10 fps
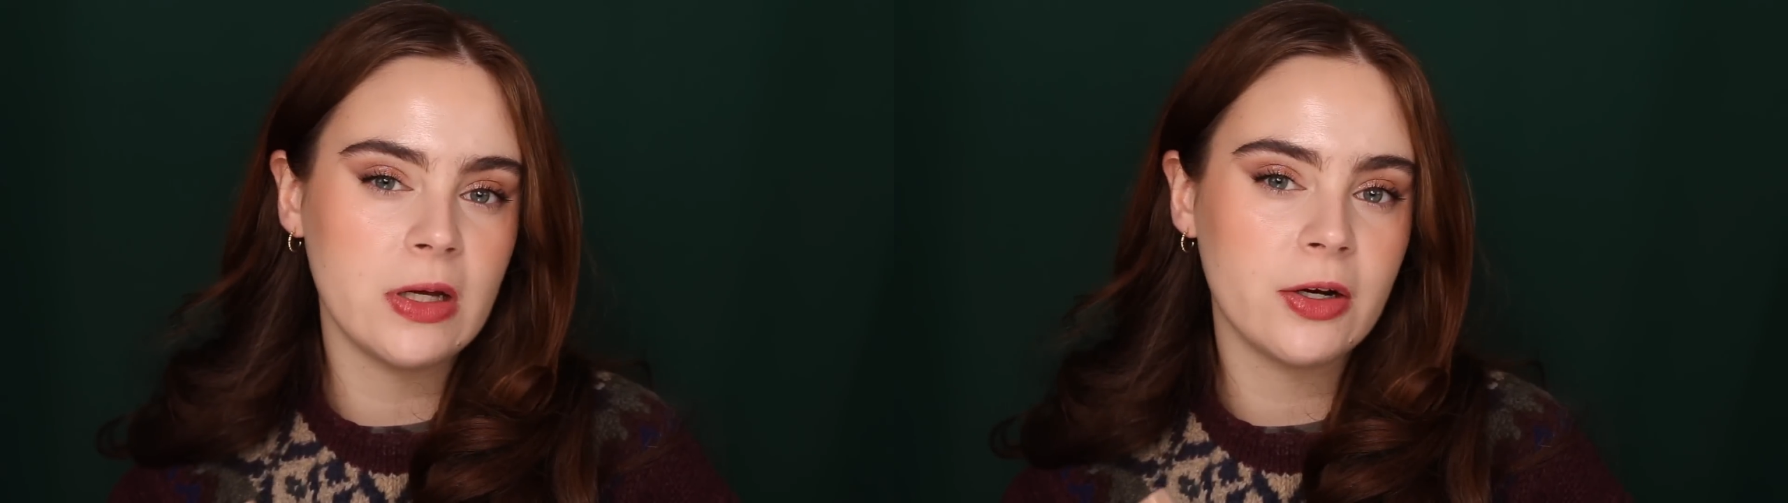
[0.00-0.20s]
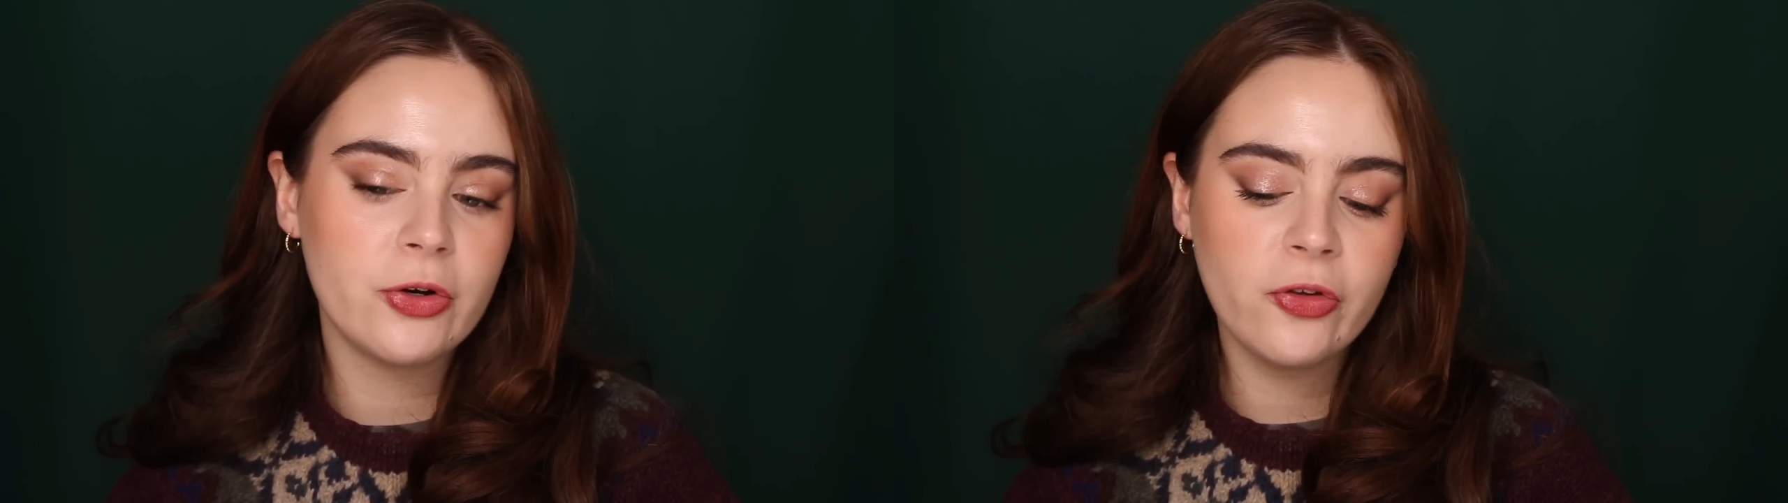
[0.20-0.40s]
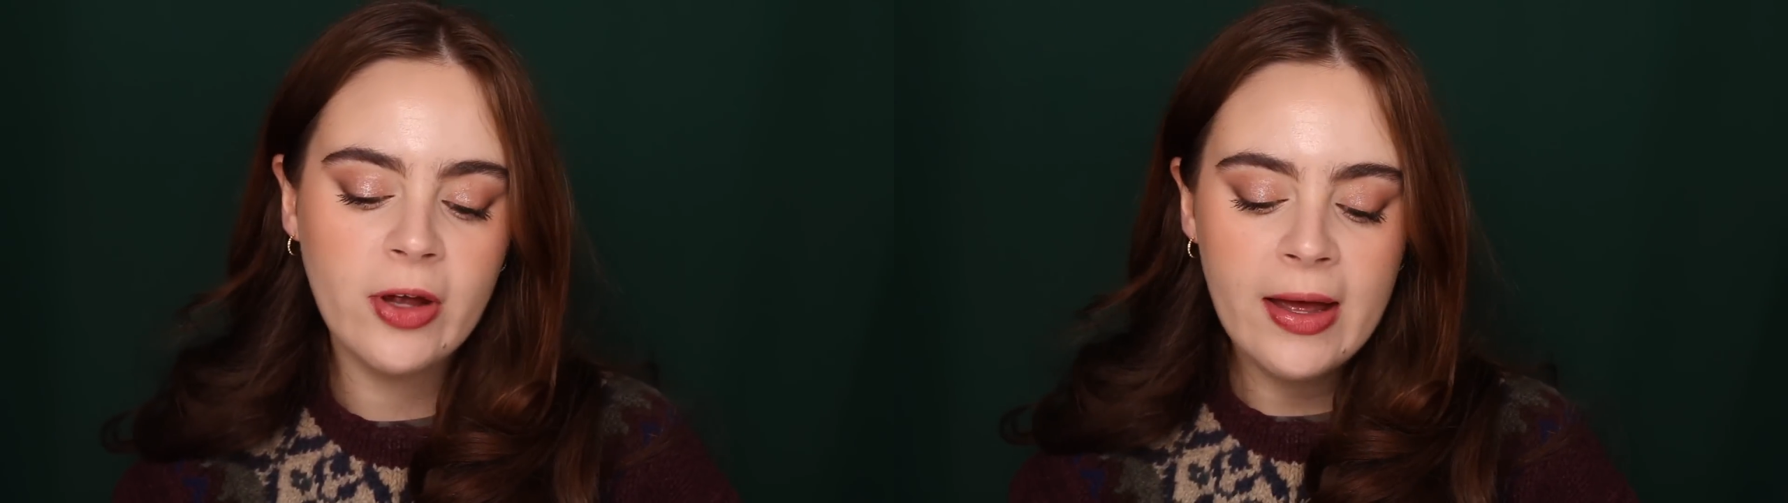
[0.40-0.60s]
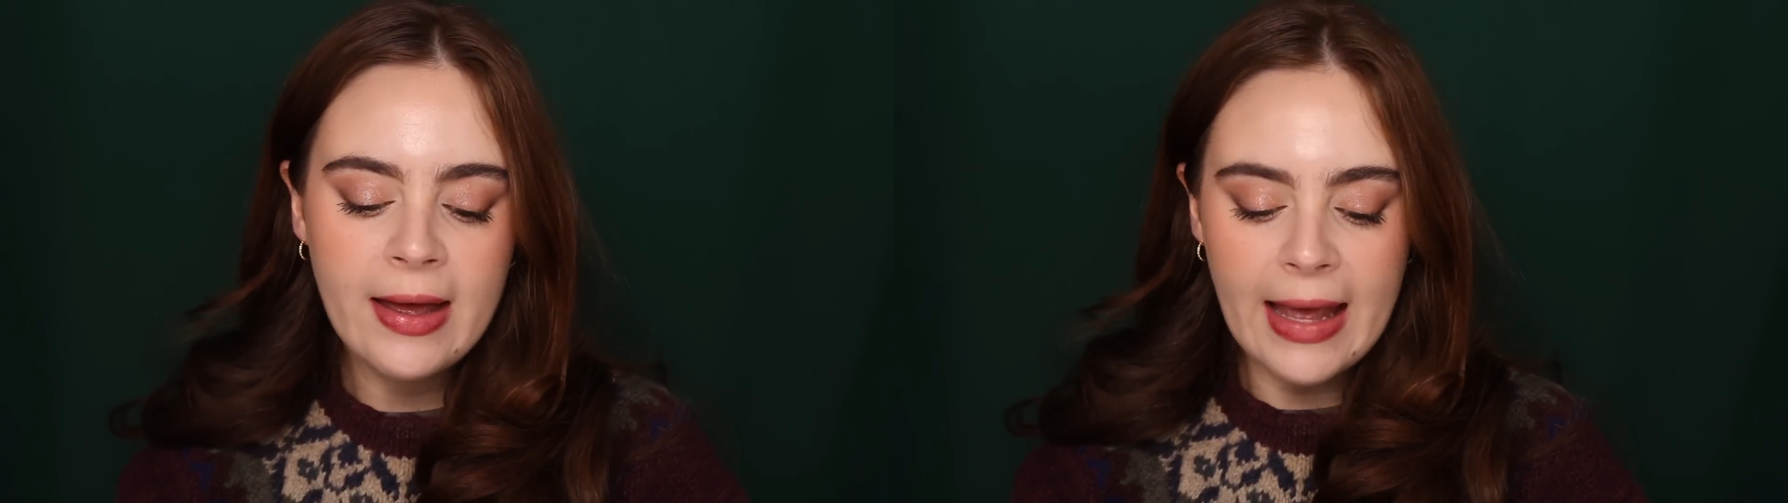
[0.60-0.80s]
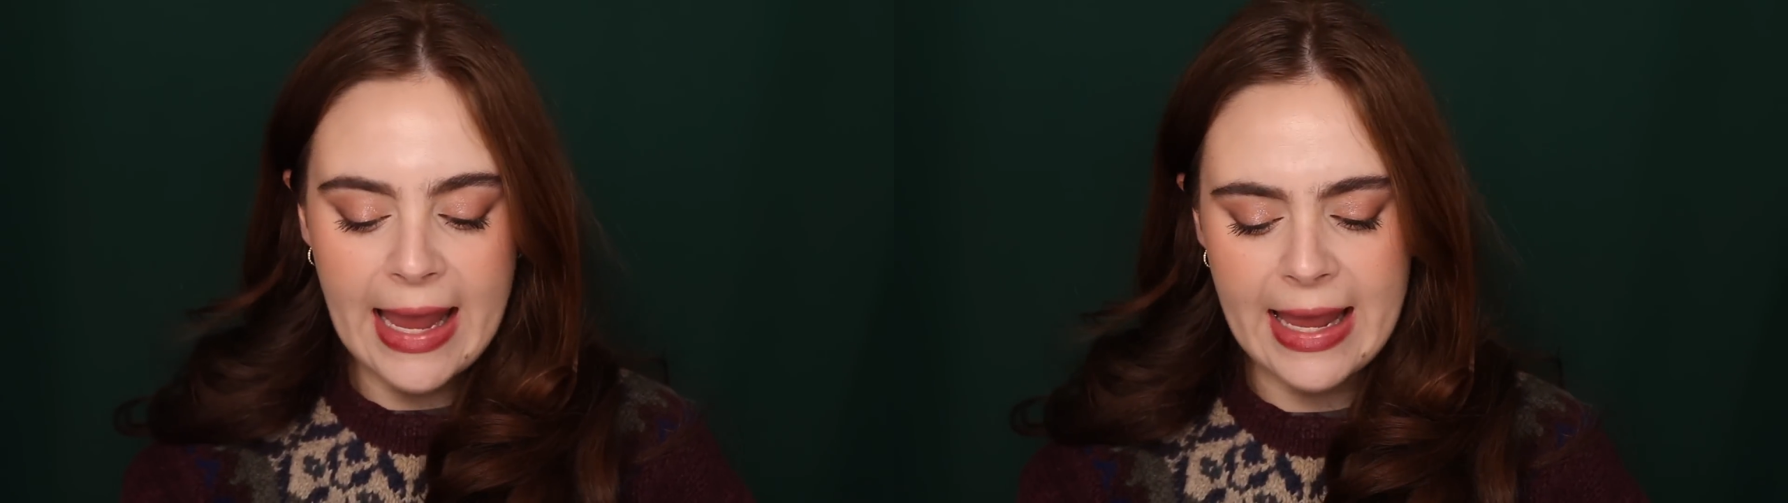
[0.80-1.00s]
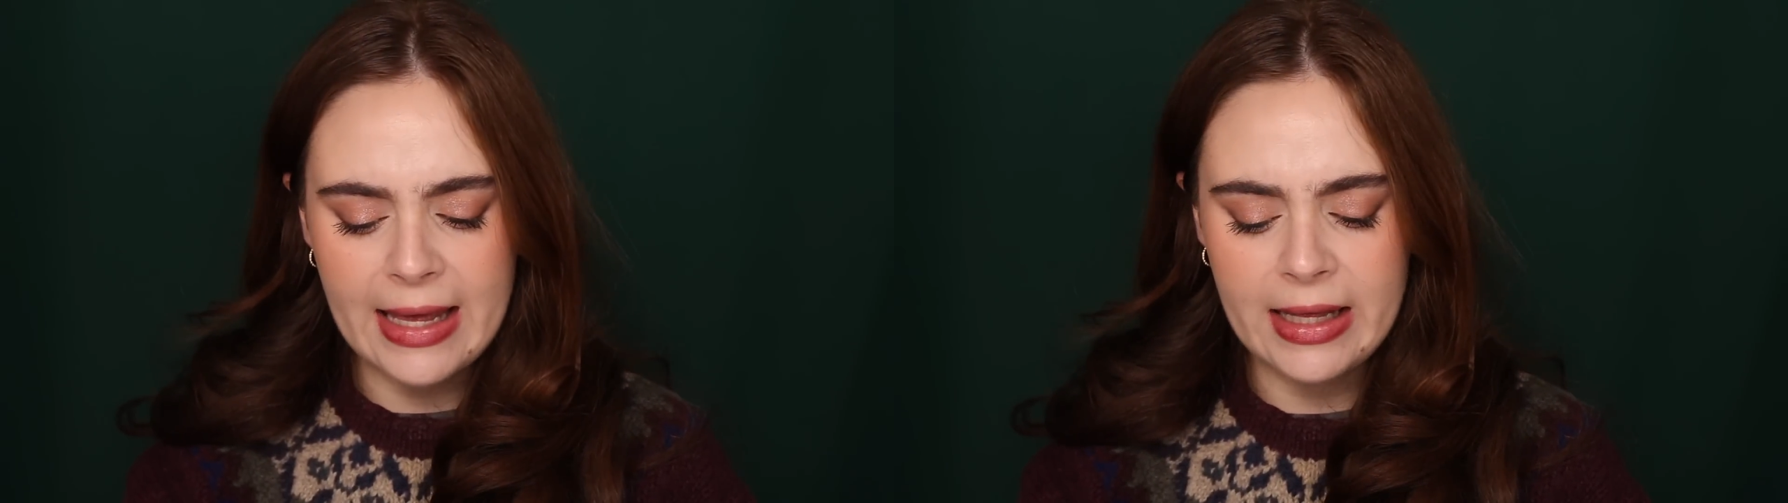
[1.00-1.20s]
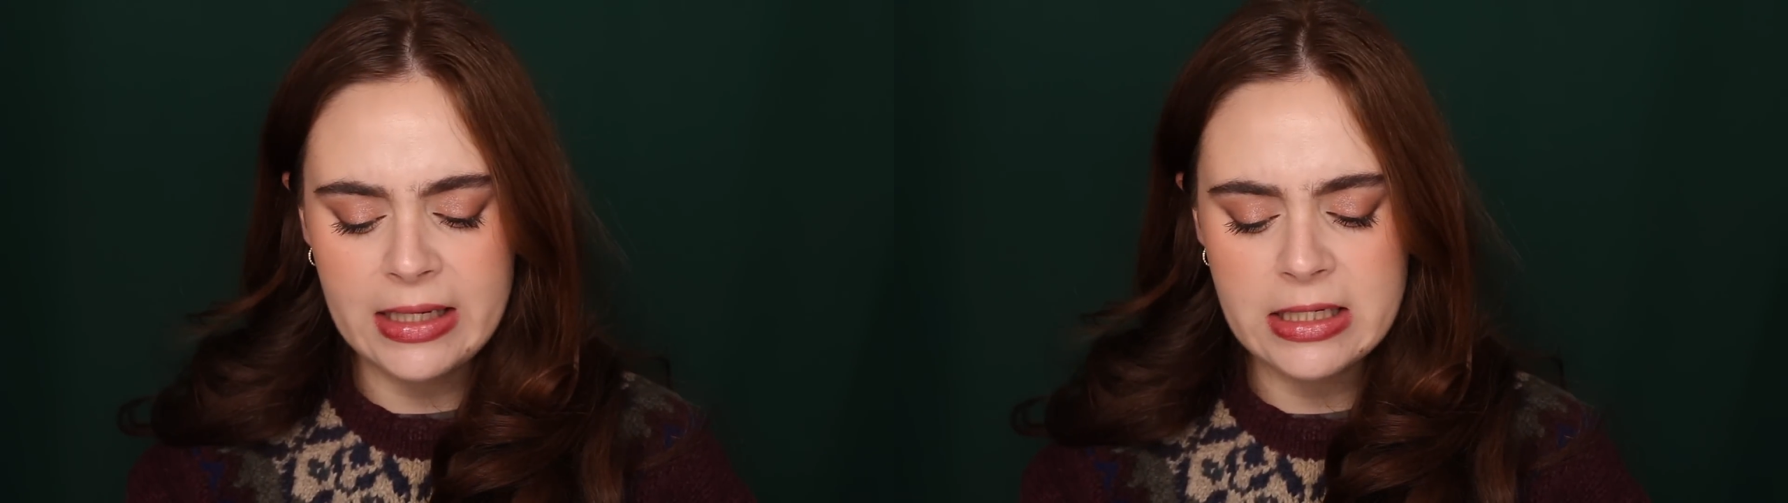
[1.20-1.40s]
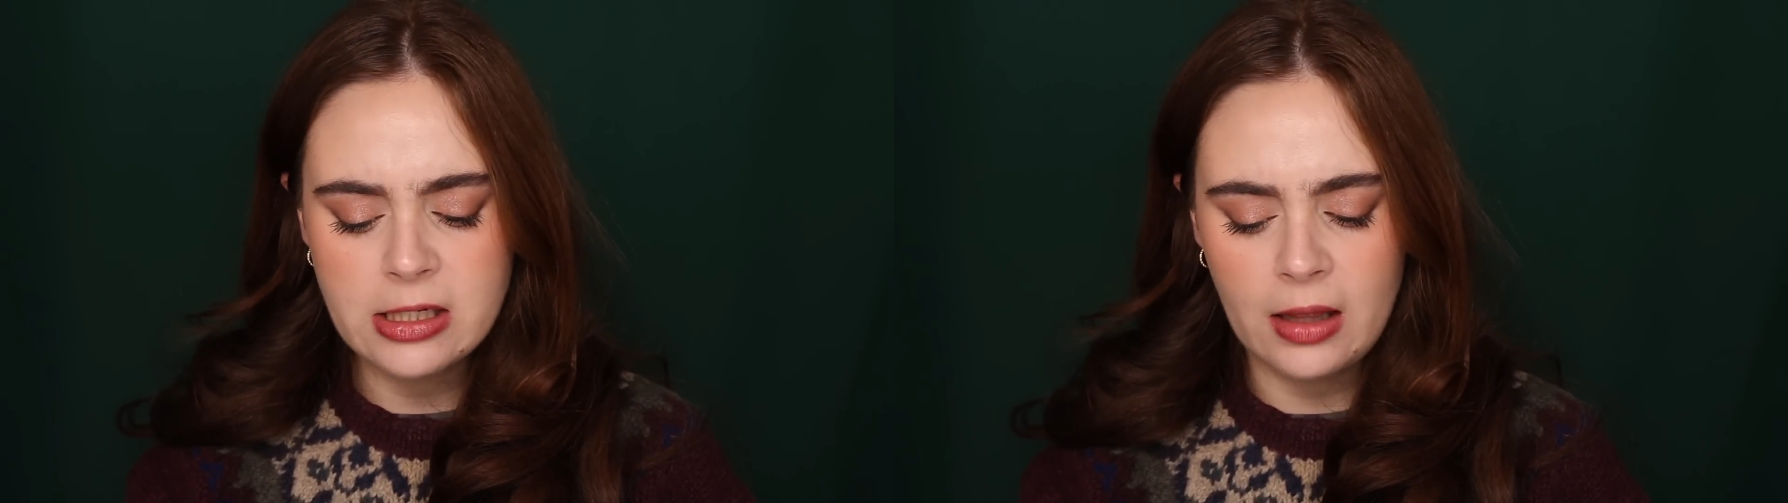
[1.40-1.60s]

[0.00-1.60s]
years, and